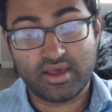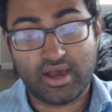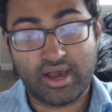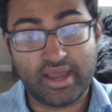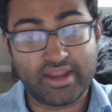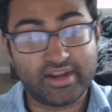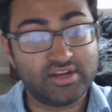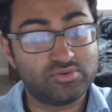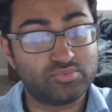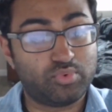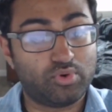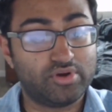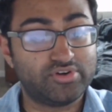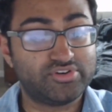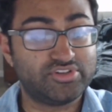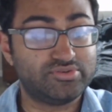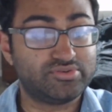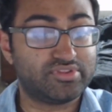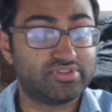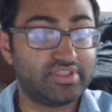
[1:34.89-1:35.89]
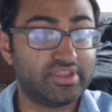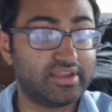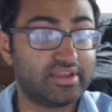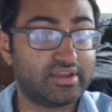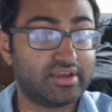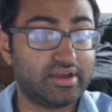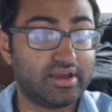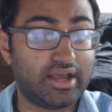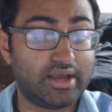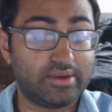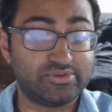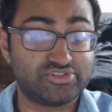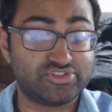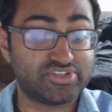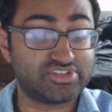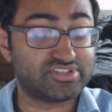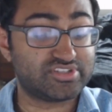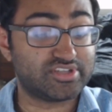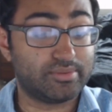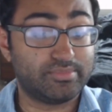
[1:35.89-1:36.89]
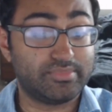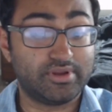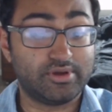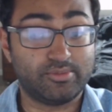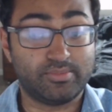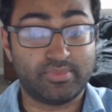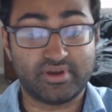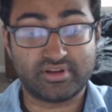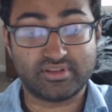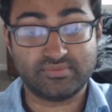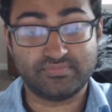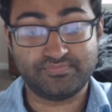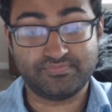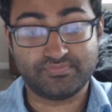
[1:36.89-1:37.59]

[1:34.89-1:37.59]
I didn't want you to think I was just some nobody.